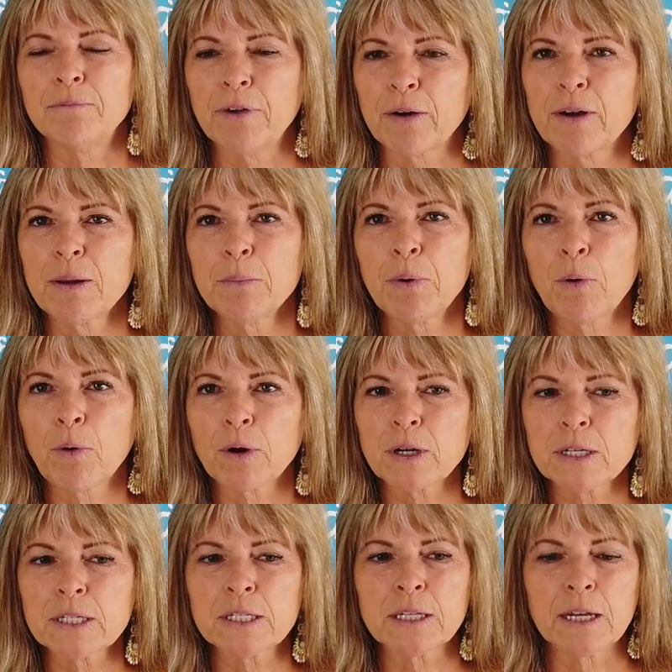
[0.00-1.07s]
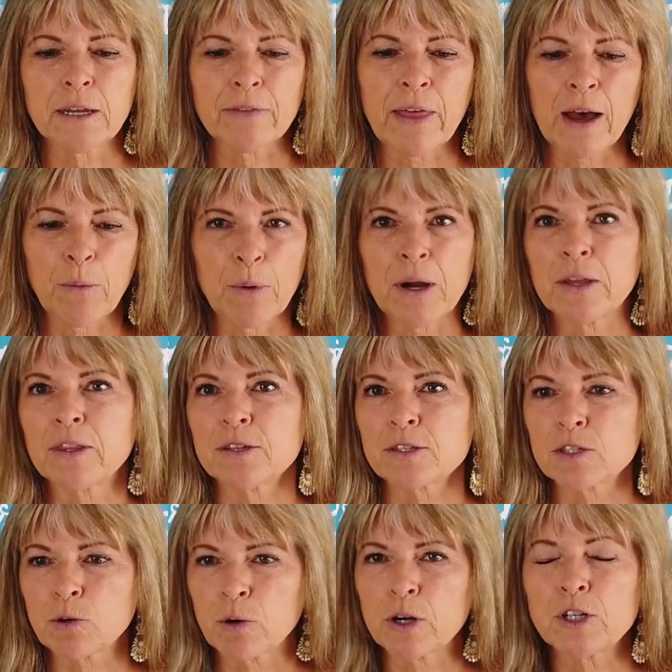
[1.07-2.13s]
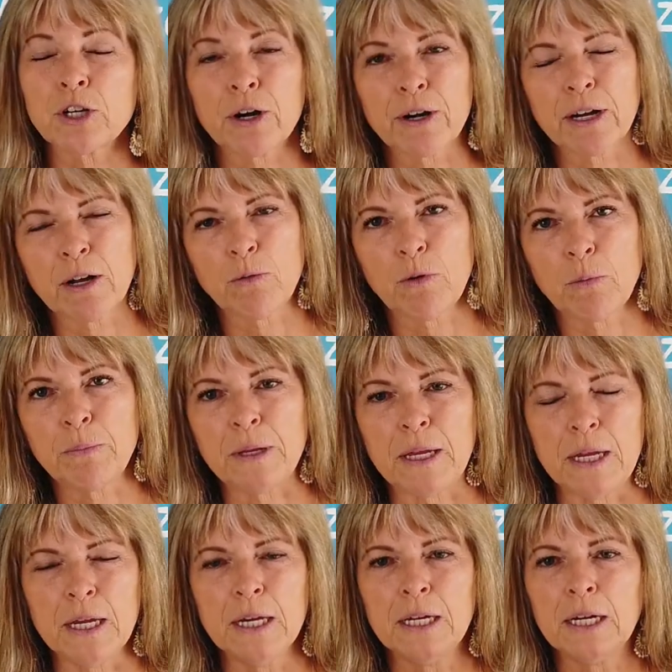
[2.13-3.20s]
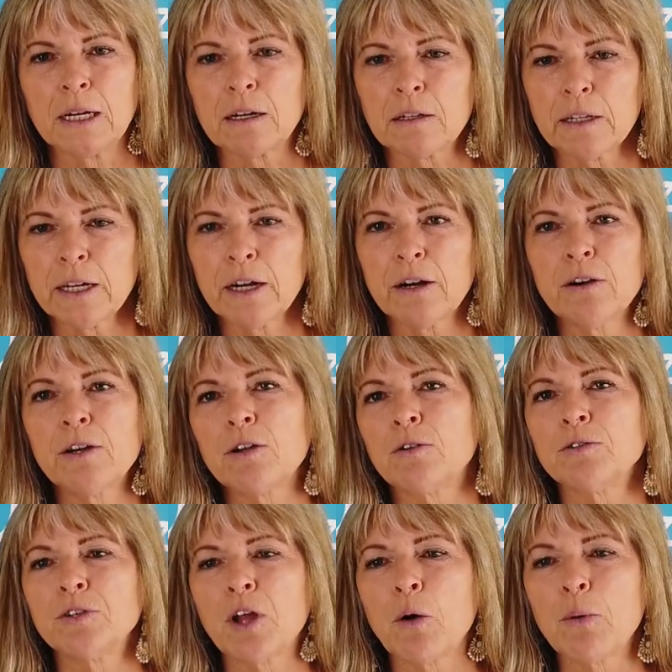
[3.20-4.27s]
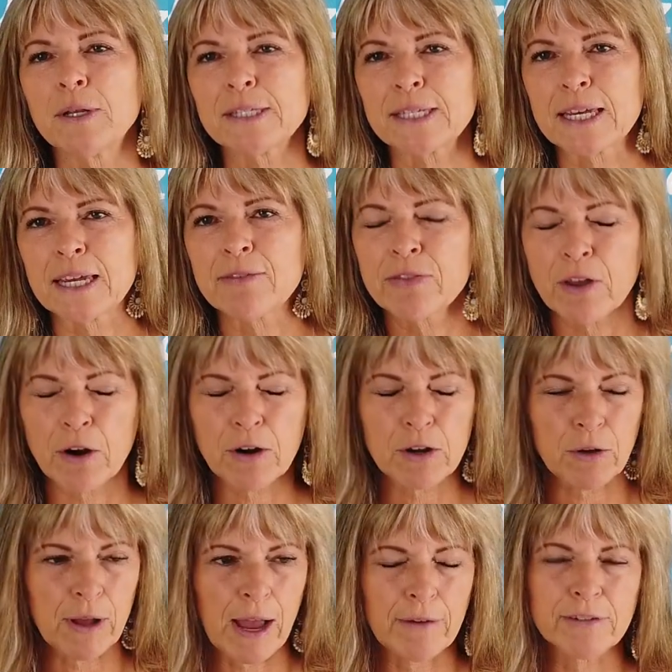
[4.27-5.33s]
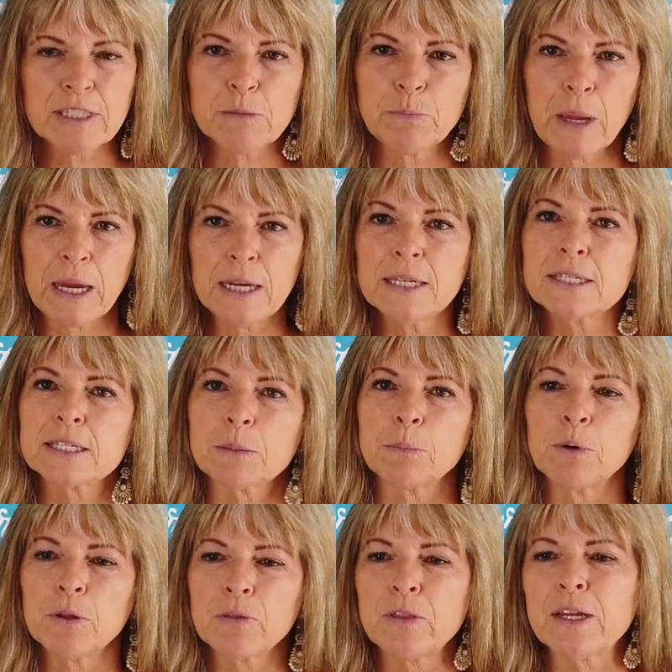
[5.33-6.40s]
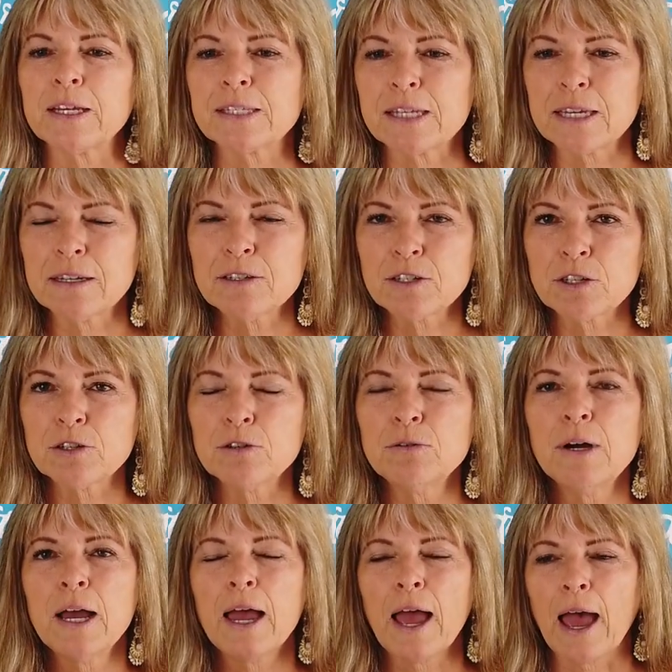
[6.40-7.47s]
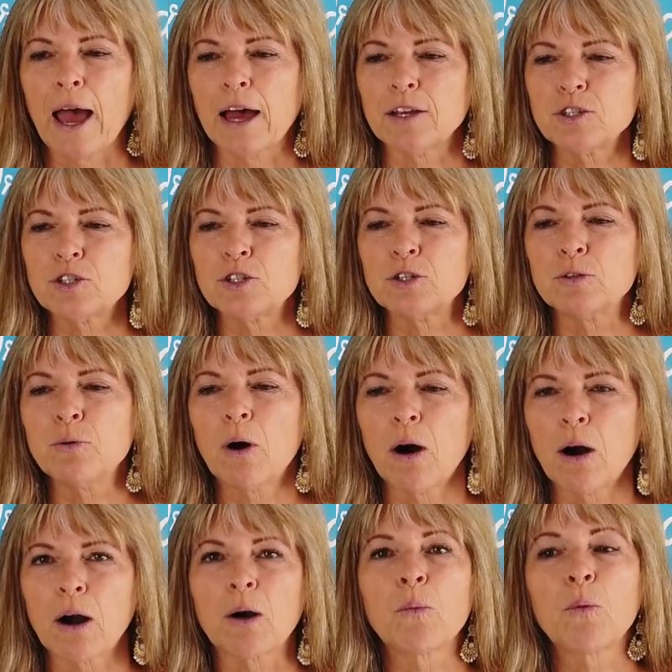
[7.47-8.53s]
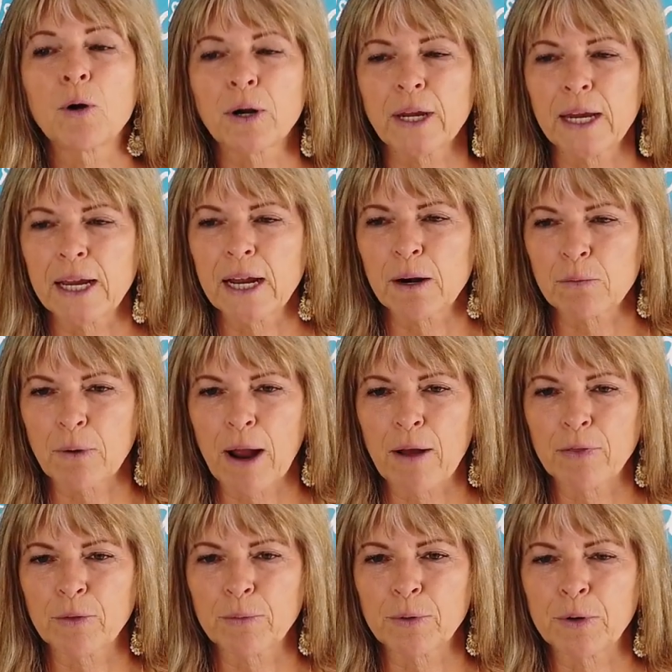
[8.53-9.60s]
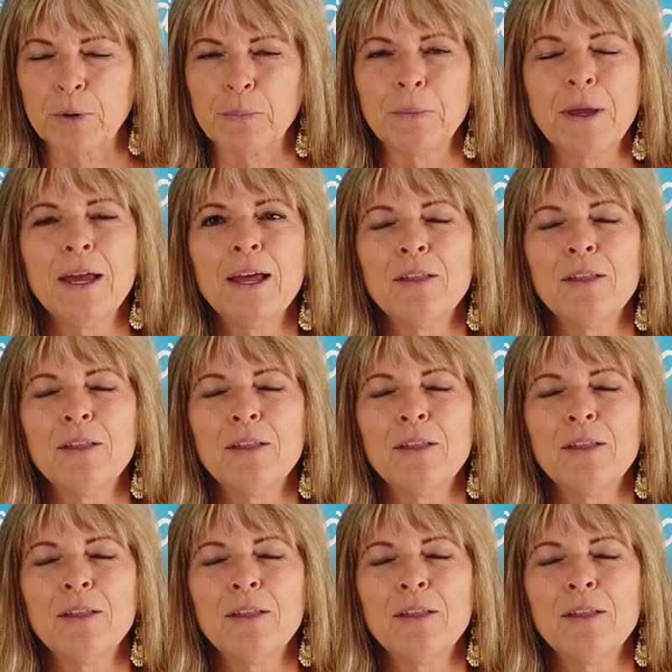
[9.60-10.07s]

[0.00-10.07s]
Very important, that way the storage area will be clear, you'll know what's in there, you'll have space to put things into as you are working around the room.